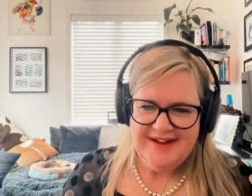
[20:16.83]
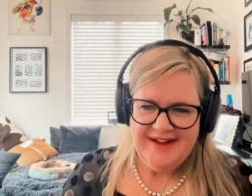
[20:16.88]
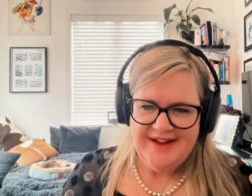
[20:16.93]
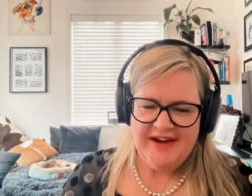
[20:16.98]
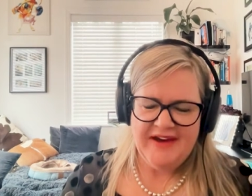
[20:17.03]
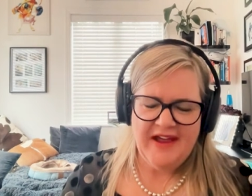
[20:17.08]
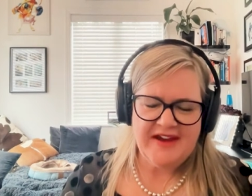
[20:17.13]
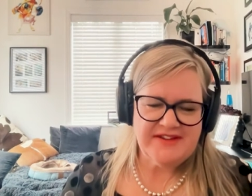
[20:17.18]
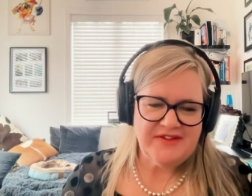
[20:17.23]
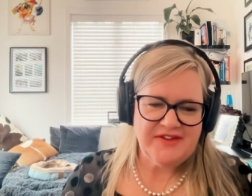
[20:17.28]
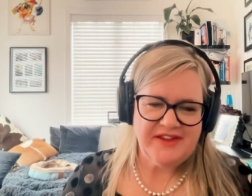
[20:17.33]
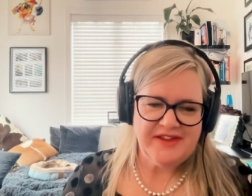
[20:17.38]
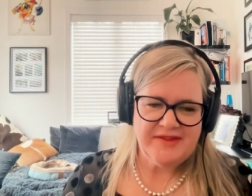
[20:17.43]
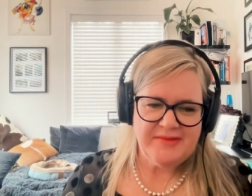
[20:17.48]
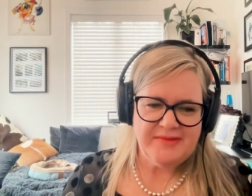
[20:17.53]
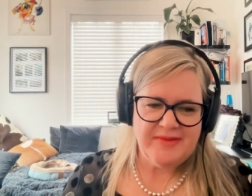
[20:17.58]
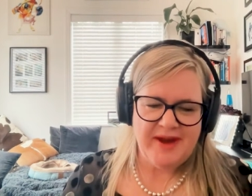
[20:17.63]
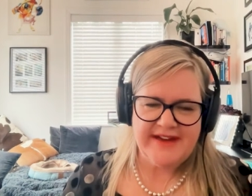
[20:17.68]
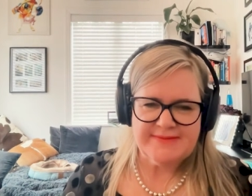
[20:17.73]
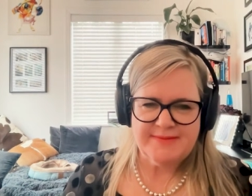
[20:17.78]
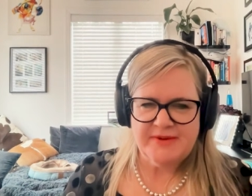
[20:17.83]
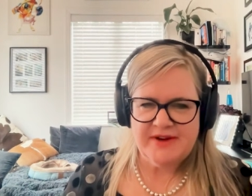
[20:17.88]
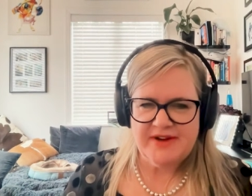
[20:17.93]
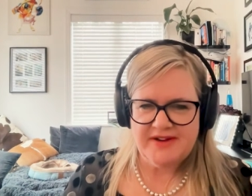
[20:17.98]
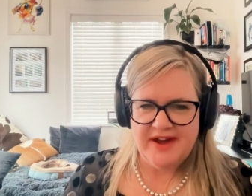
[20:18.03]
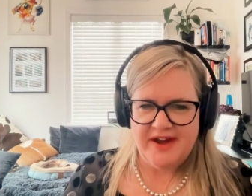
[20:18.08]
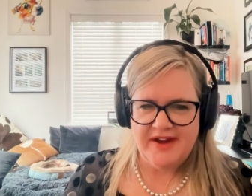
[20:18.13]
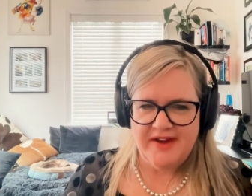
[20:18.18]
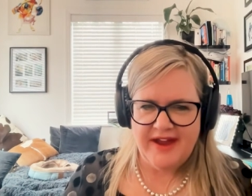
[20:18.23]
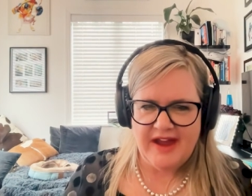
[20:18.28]
I like to think that my husband
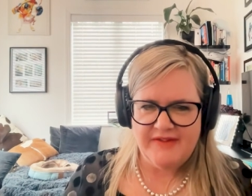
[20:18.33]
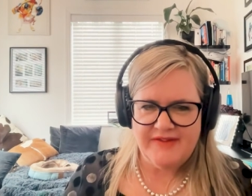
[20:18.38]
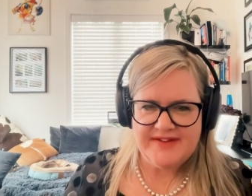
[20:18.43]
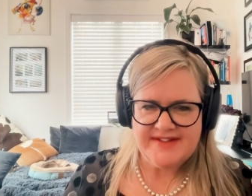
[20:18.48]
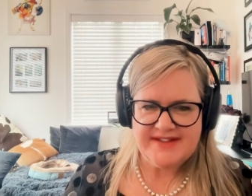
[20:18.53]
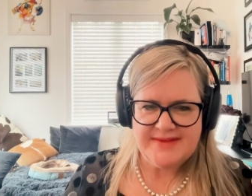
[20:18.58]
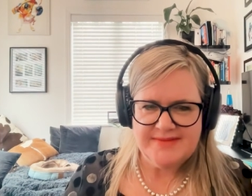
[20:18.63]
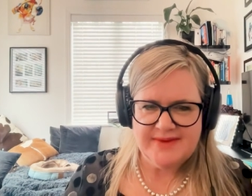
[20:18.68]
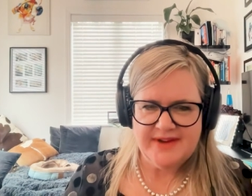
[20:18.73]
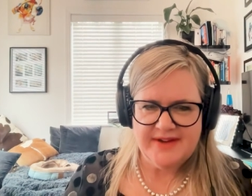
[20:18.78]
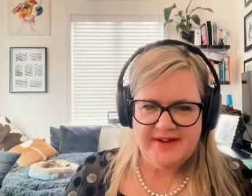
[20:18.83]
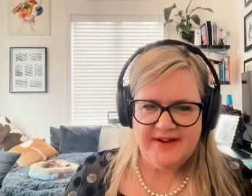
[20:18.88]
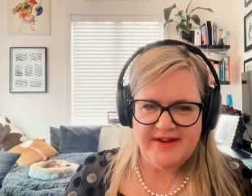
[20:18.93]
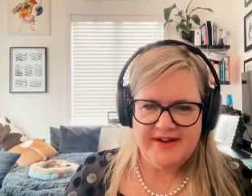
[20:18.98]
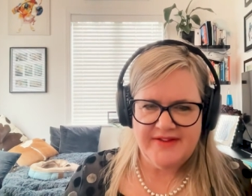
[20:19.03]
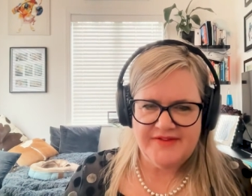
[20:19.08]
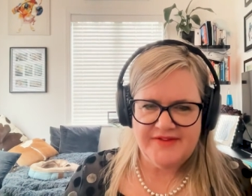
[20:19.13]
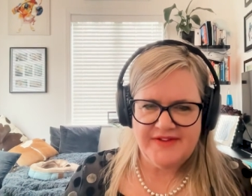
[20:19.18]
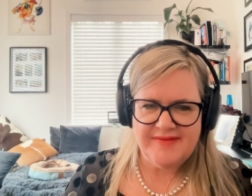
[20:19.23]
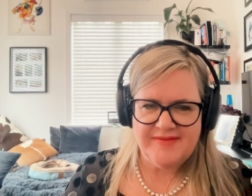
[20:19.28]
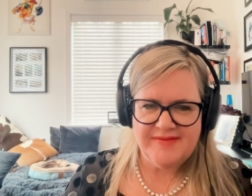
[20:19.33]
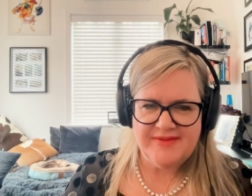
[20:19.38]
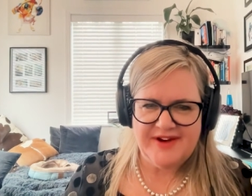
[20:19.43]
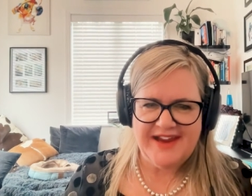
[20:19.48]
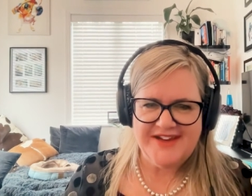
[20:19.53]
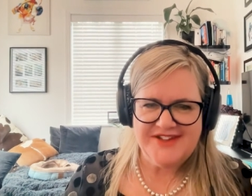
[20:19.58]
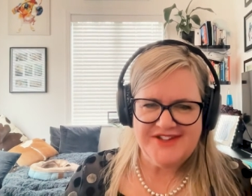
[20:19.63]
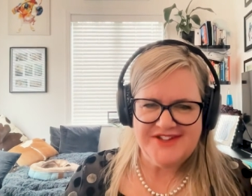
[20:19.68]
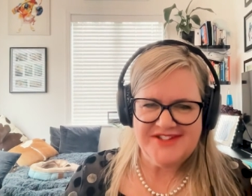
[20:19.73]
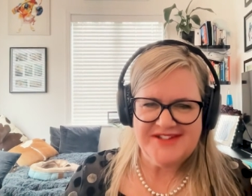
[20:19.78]
and I have a similar kind of
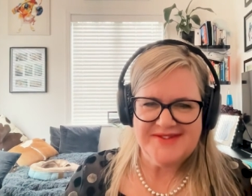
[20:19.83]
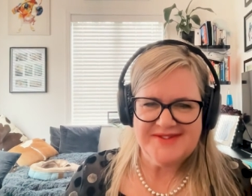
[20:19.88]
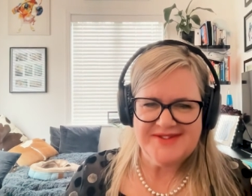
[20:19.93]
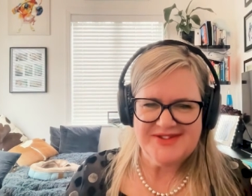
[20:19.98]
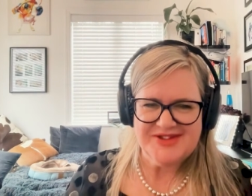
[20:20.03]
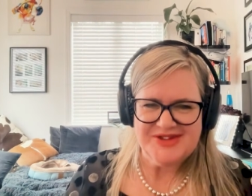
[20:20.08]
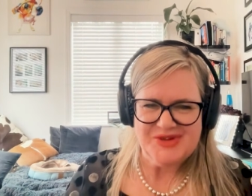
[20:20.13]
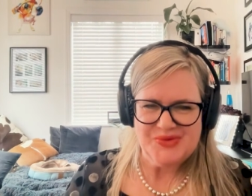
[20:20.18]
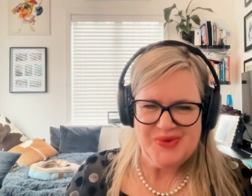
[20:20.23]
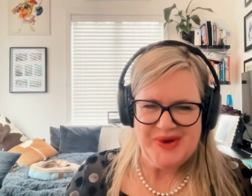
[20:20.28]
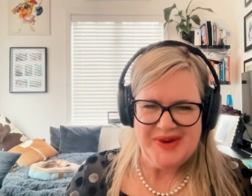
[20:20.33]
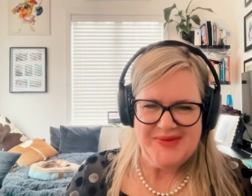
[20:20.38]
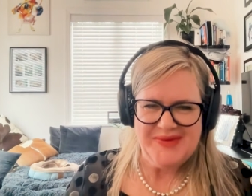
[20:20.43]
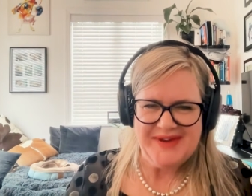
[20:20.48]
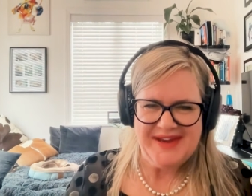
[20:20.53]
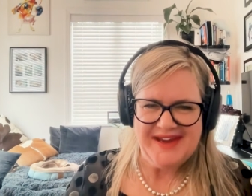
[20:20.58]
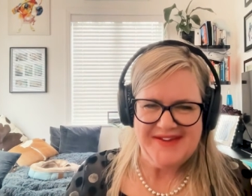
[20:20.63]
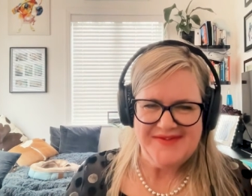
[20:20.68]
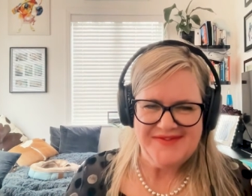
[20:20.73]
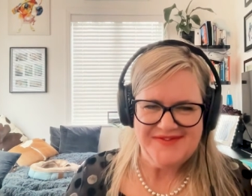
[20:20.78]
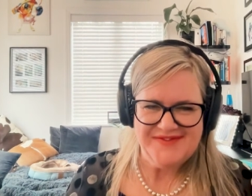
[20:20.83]
relationship too, where we have